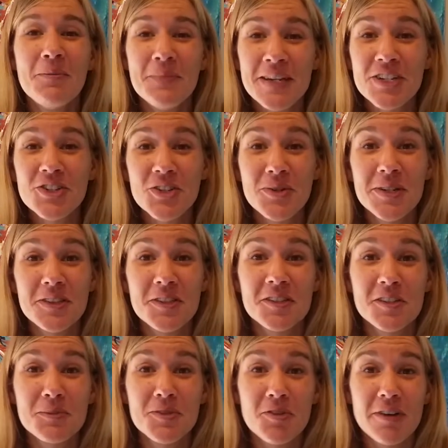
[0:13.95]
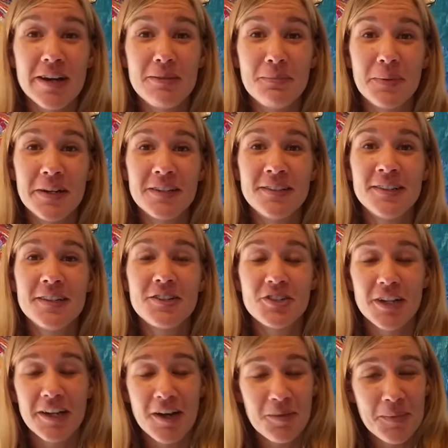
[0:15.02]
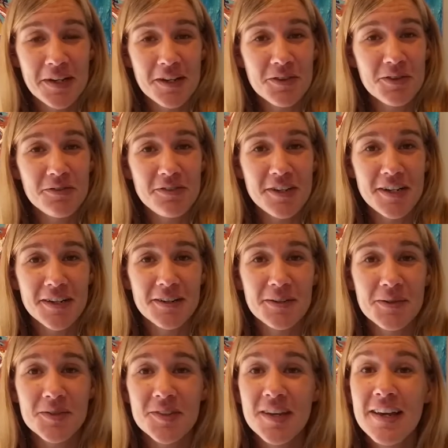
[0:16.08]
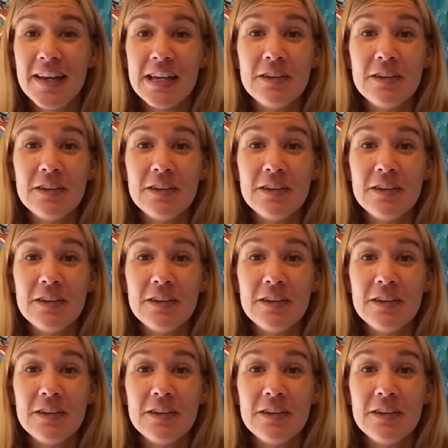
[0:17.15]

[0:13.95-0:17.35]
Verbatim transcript: Make sure you hit the subscribe button and check out my other videos.